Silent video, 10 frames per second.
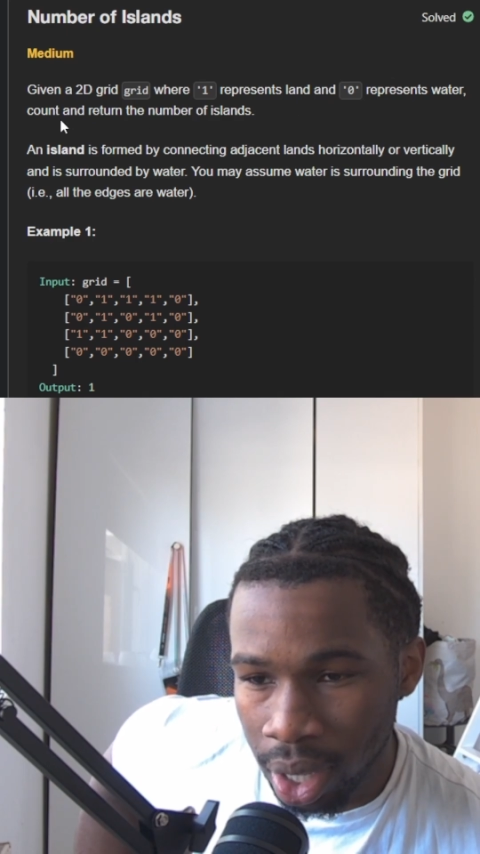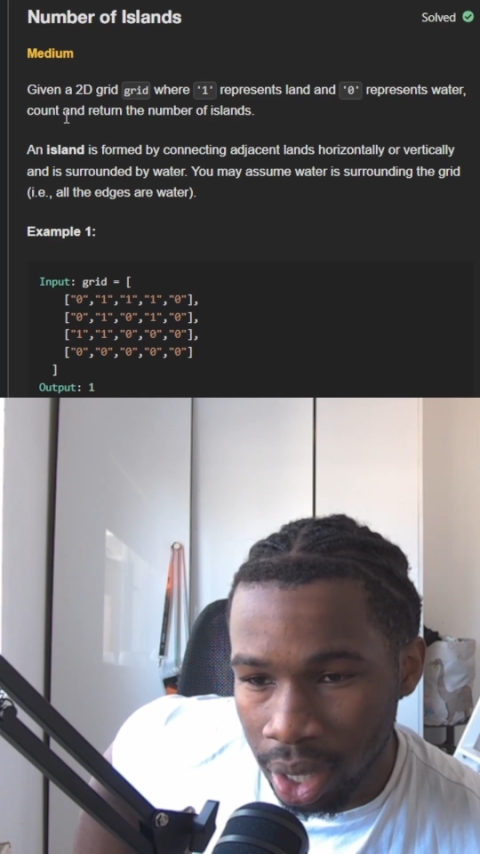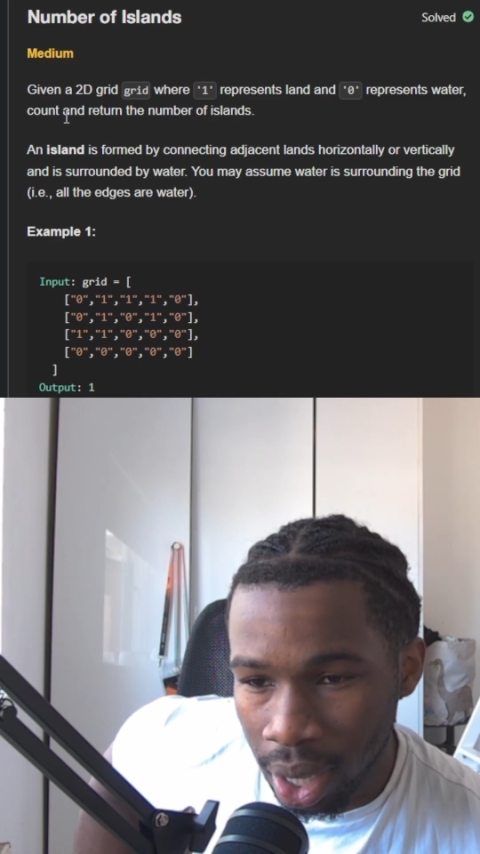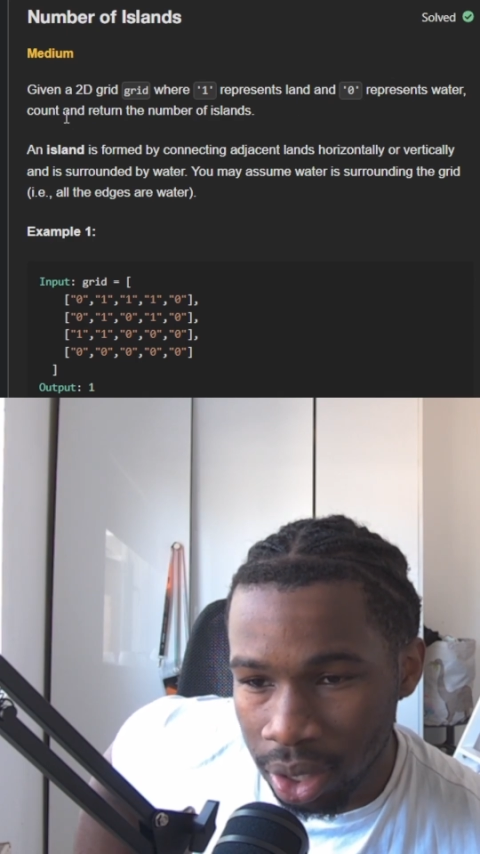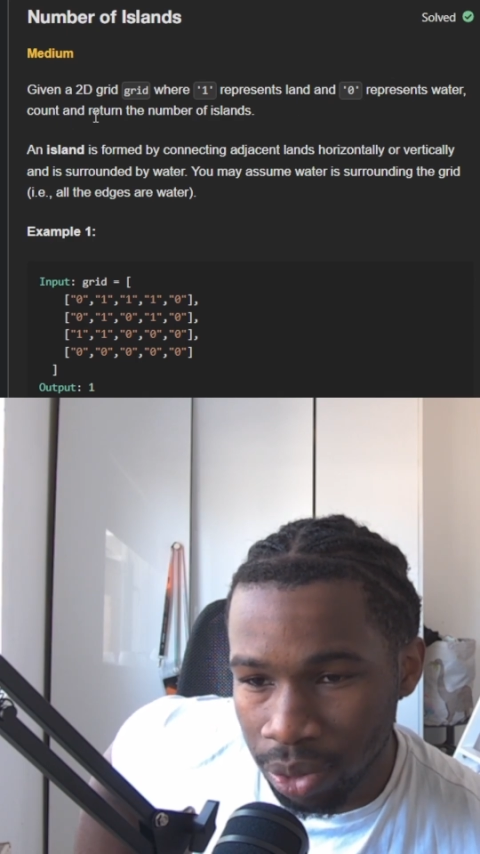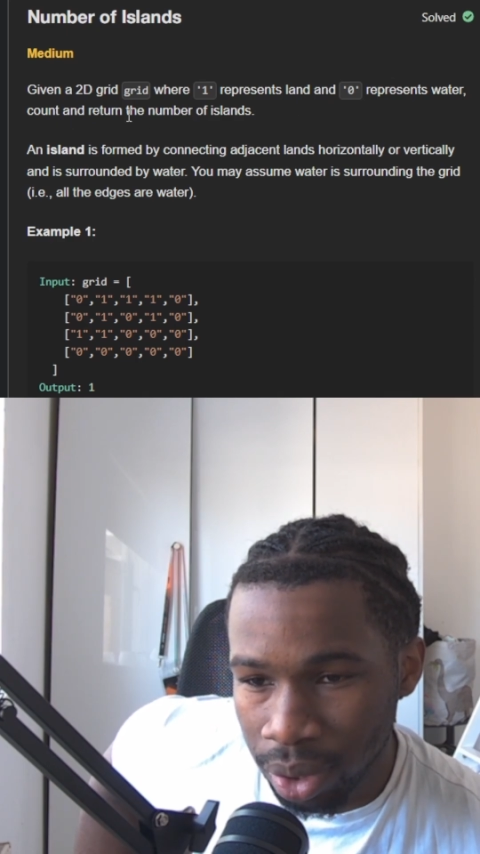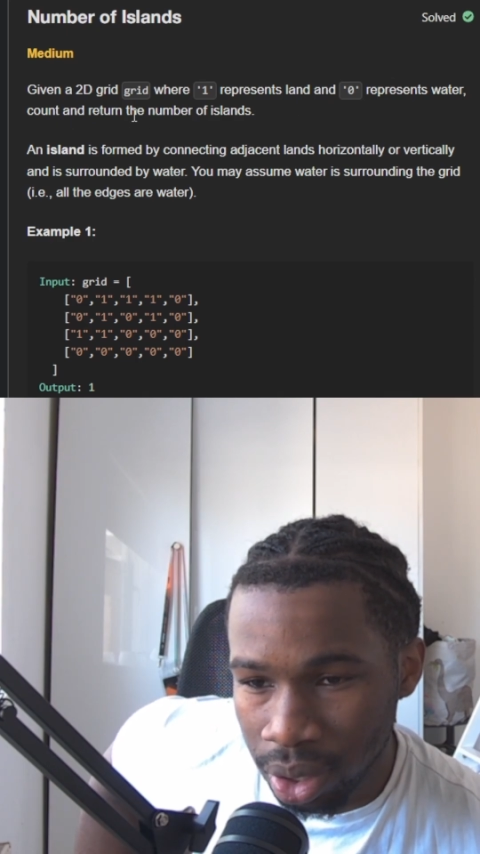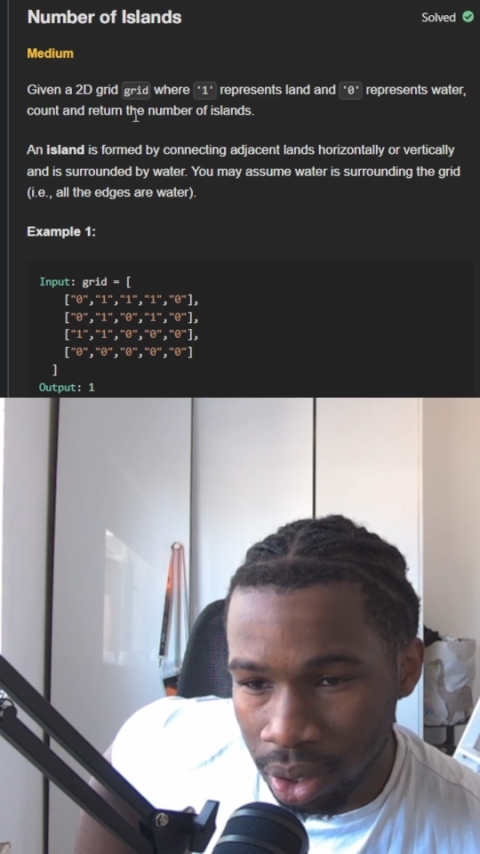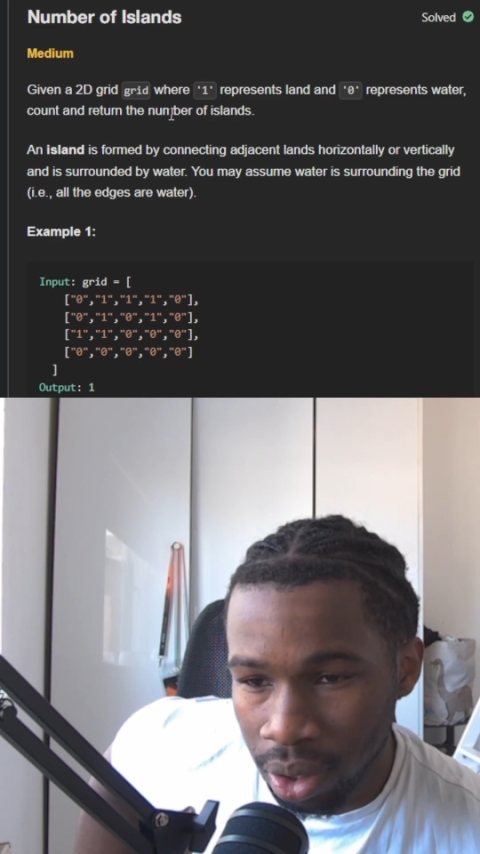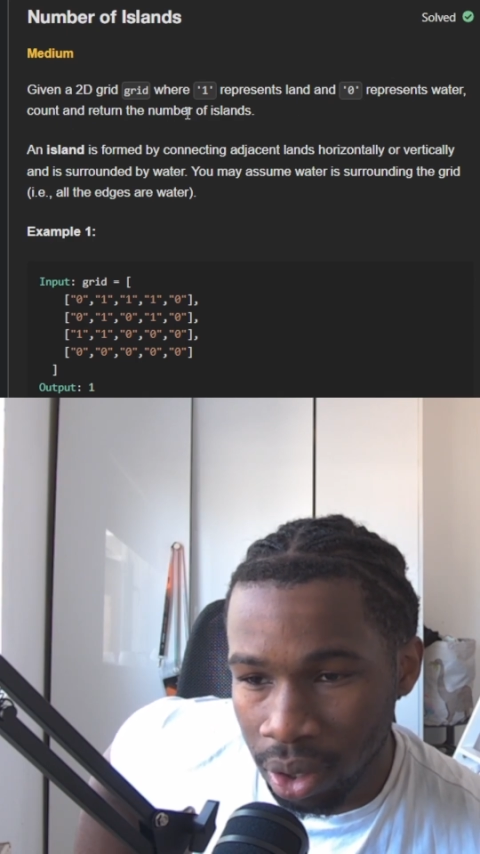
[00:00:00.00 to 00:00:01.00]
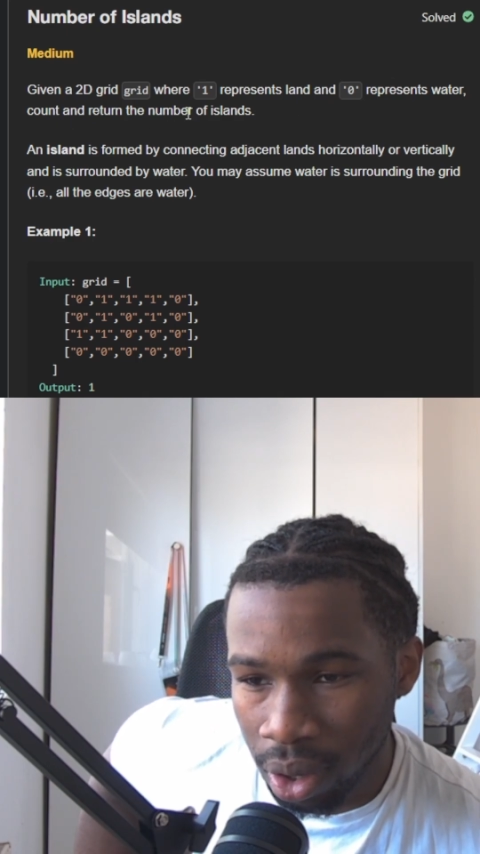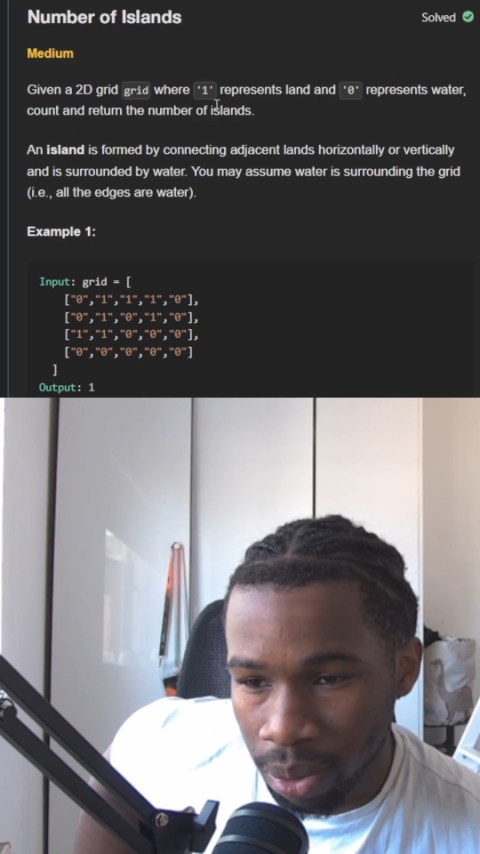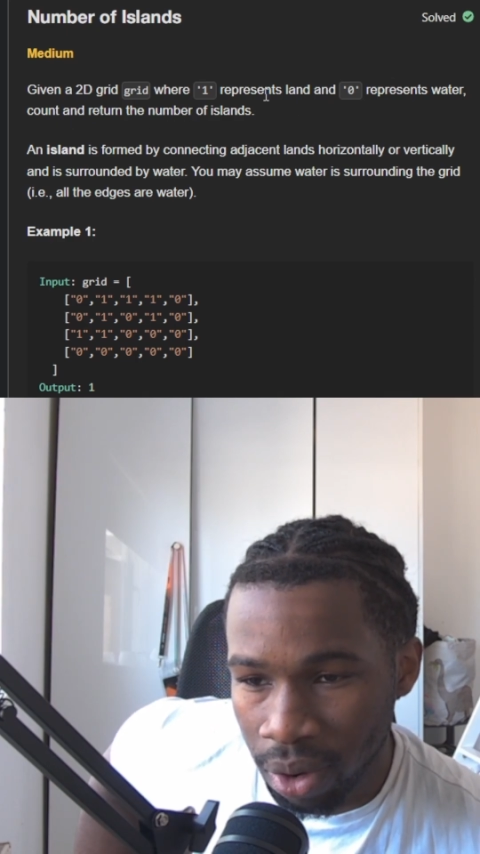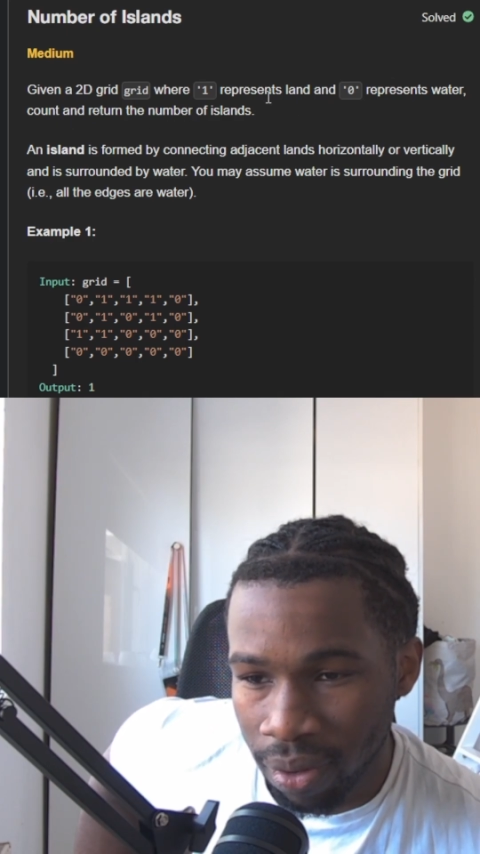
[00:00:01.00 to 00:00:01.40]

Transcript: Count and return the number